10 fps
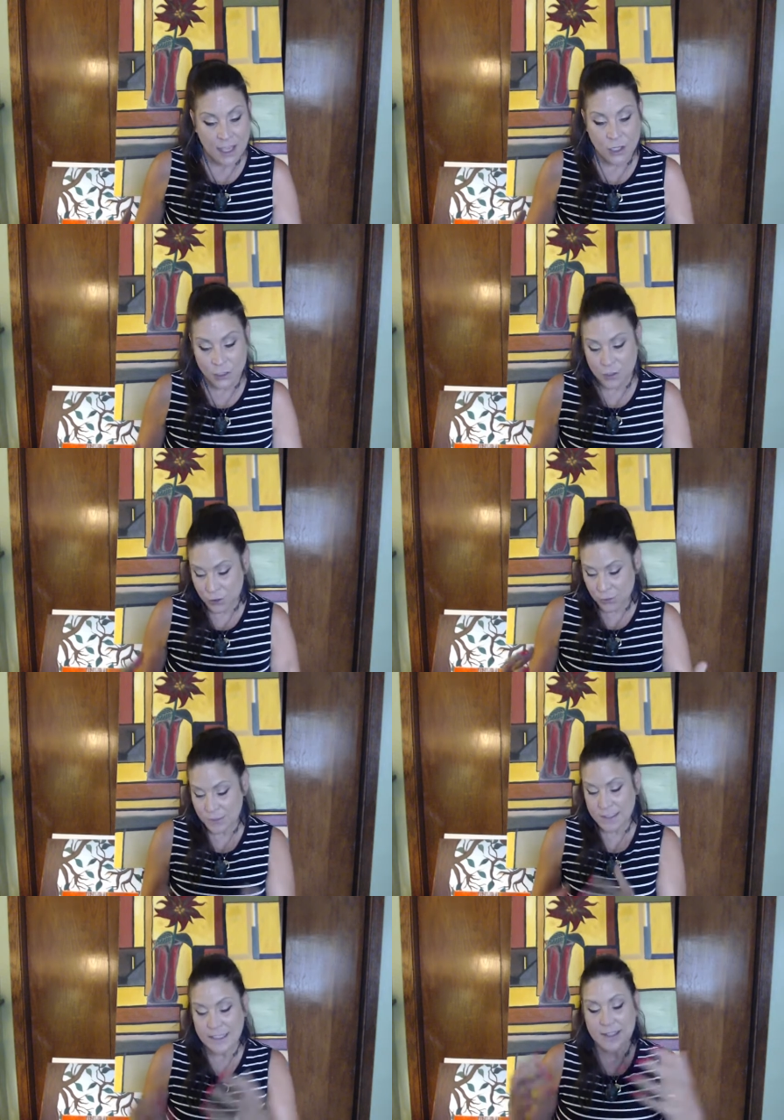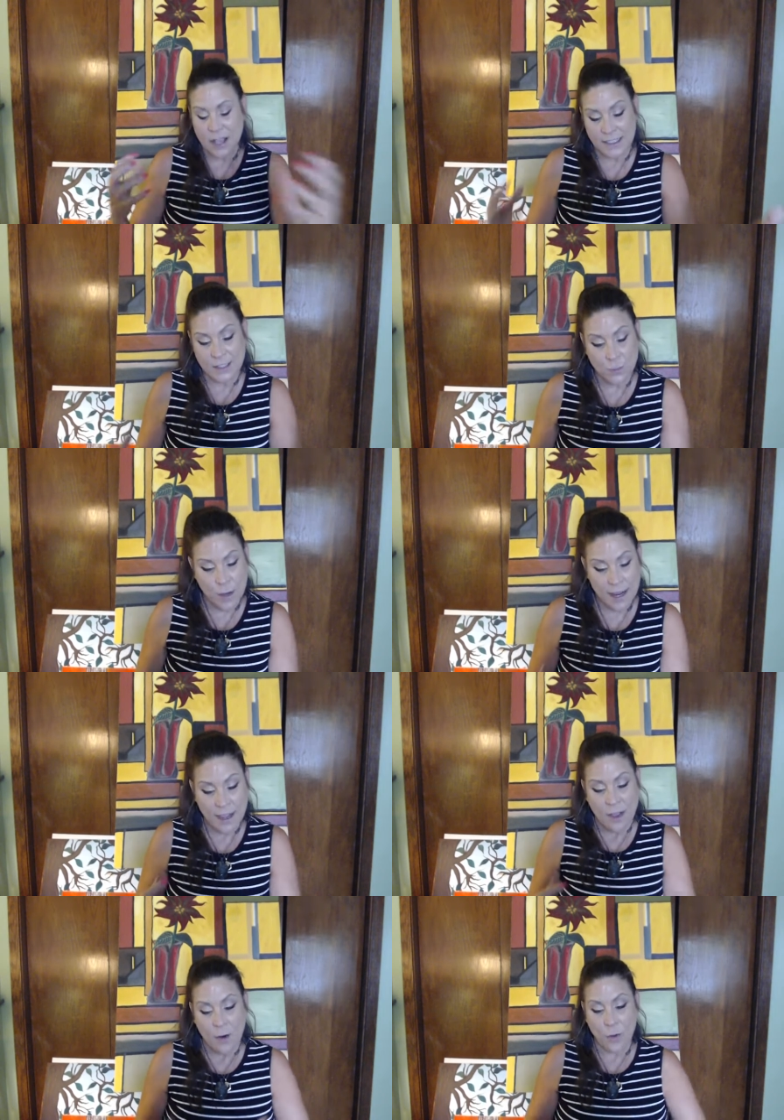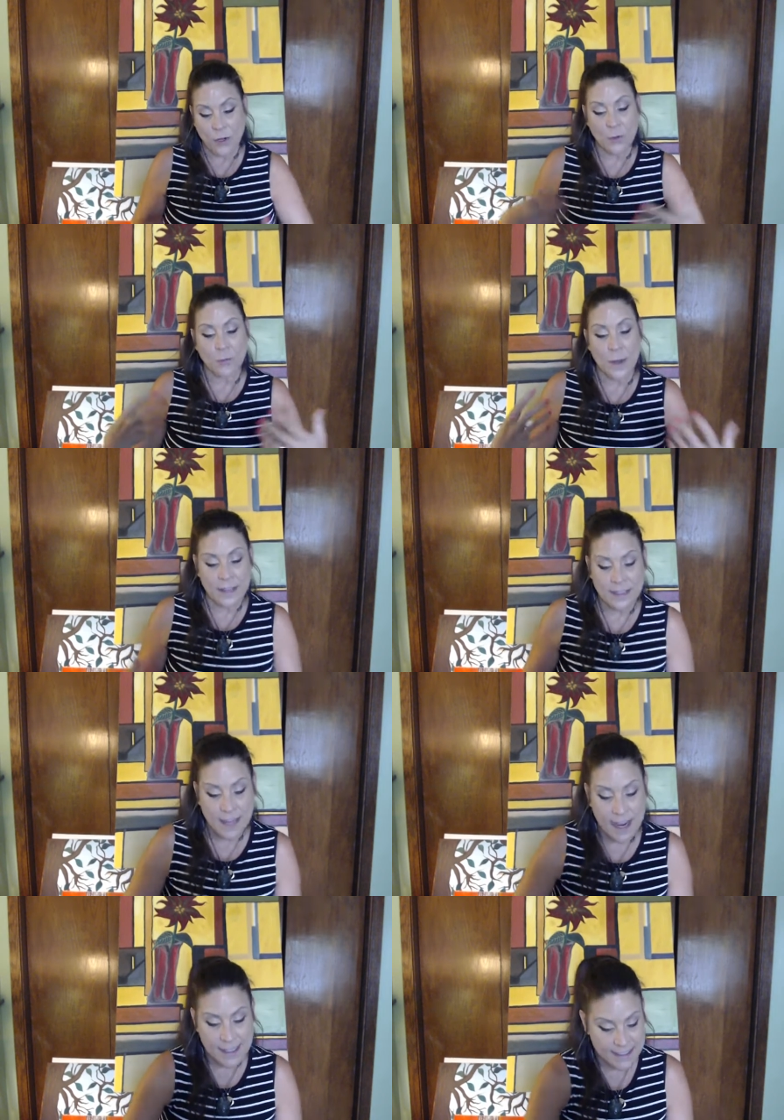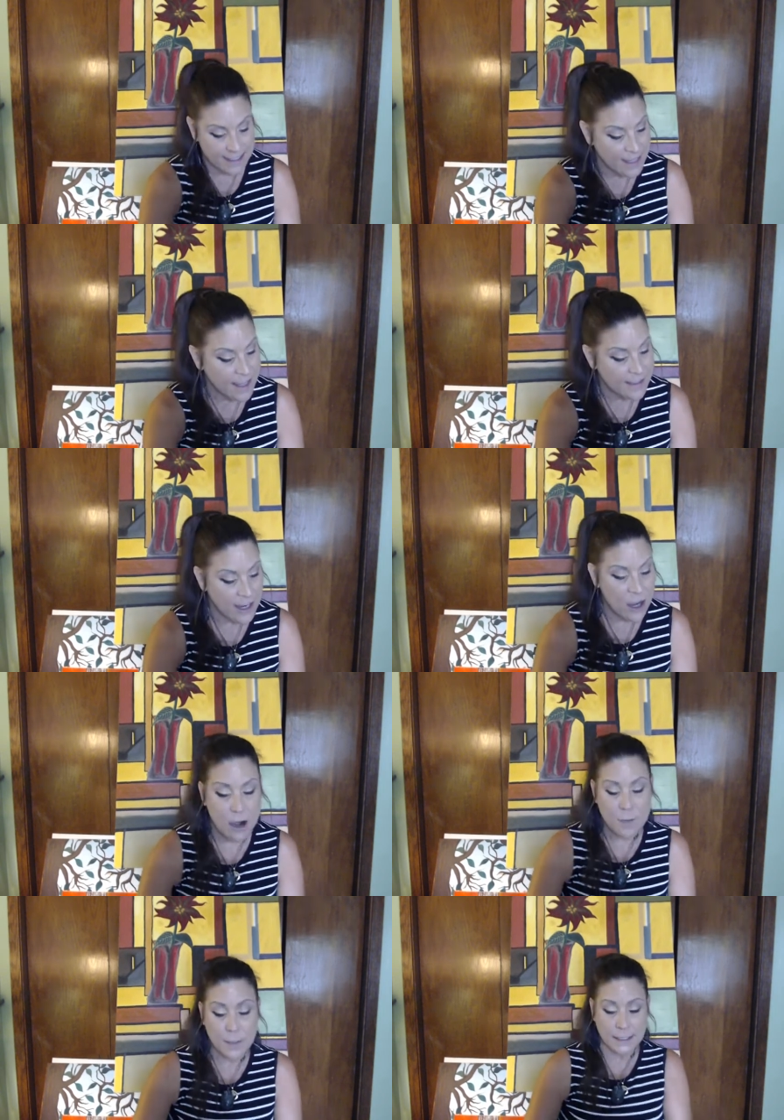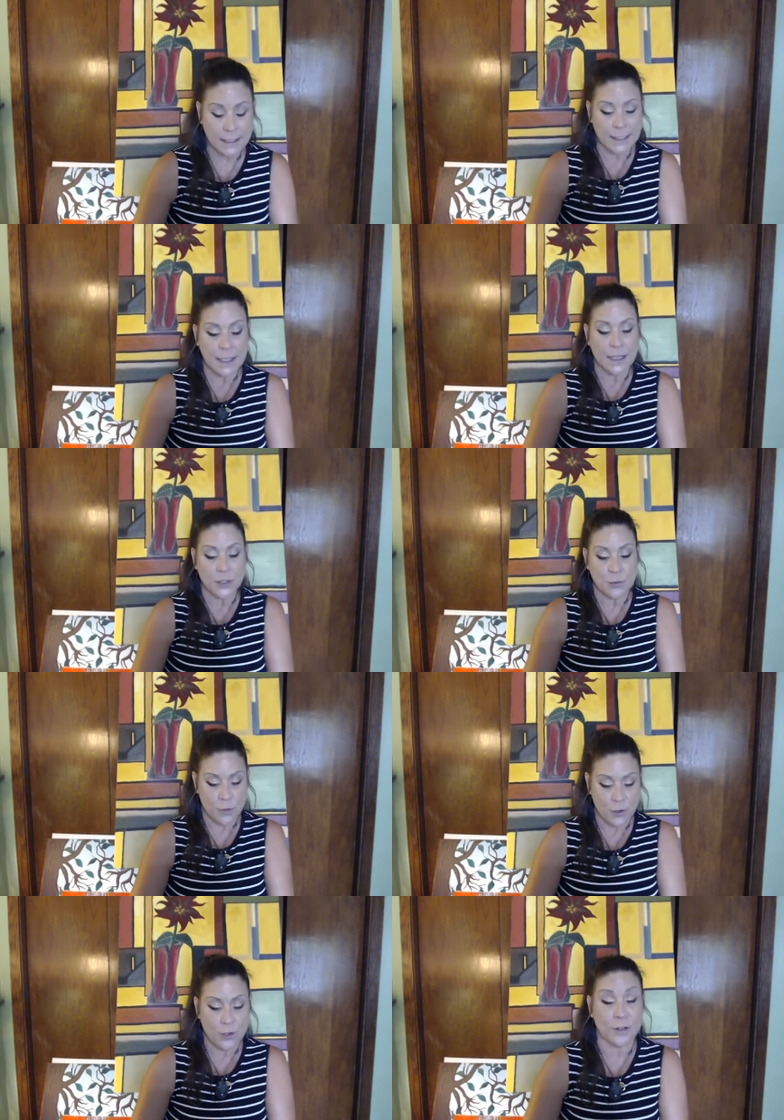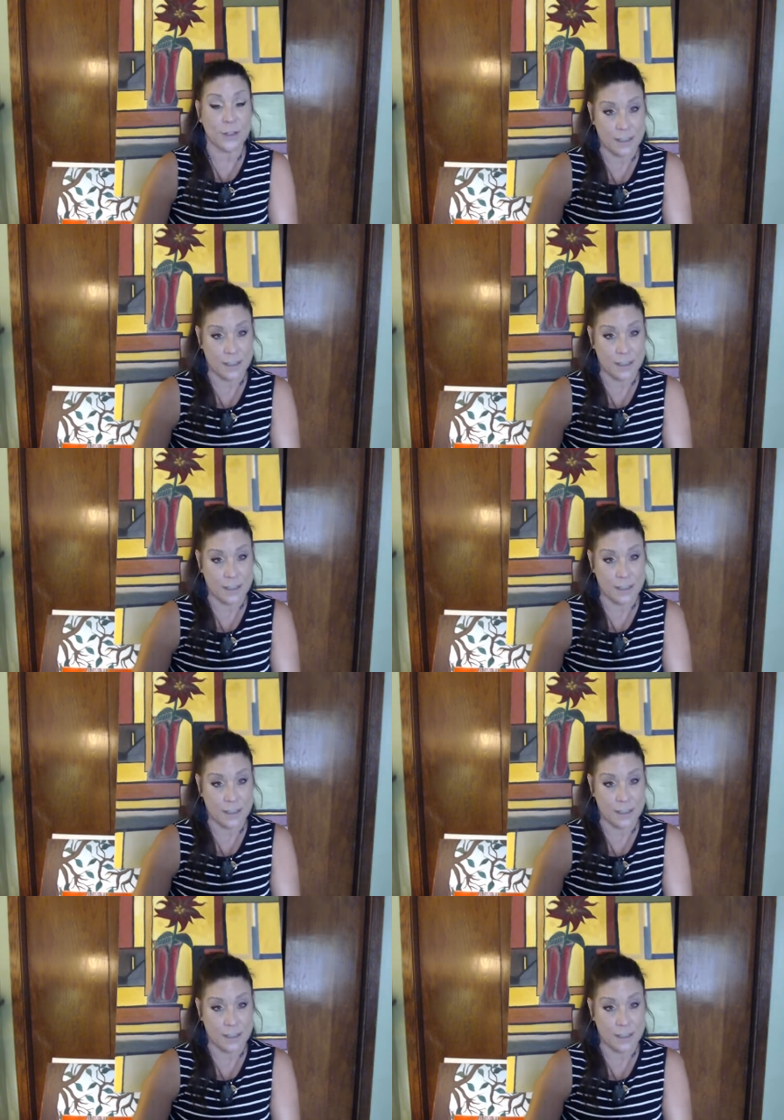good news is on its way, or you're recognizing that karmically you earned